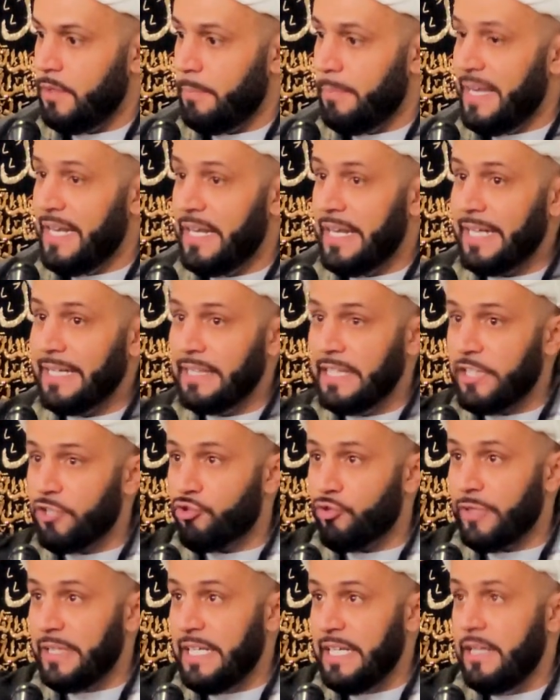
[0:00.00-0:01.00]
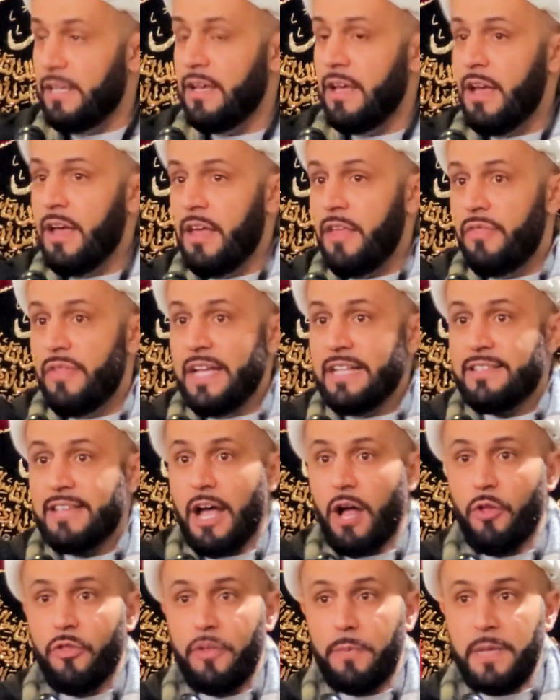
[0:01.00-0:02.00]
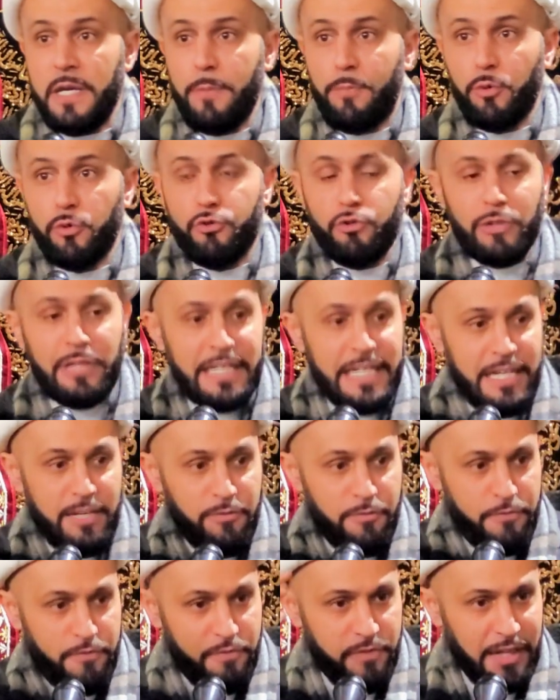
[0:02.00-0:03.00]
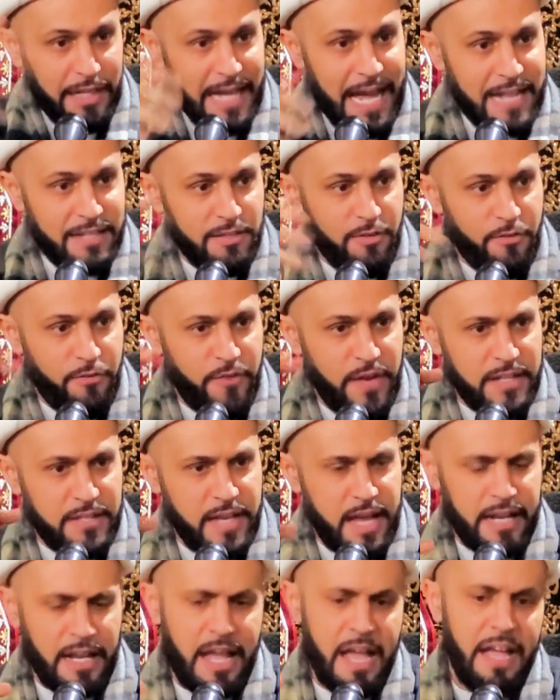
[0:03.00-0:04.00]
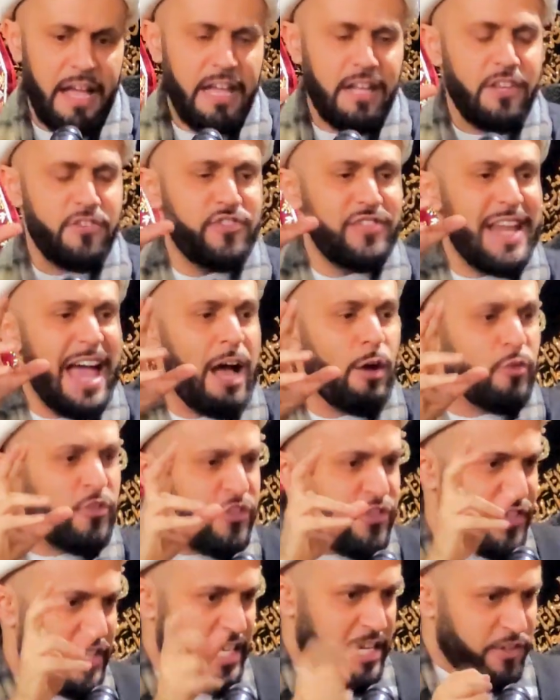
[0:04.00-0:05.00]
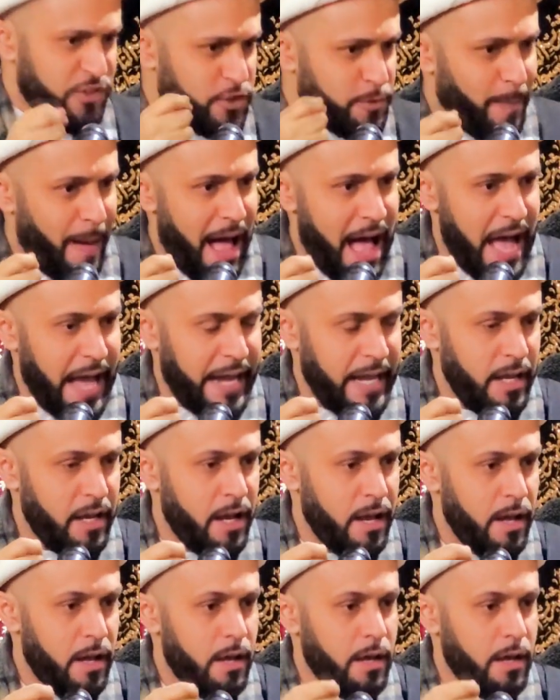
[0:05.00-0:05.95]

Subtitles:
Meaning literally, they tell the people to leave the land of Fadak. It is now seized by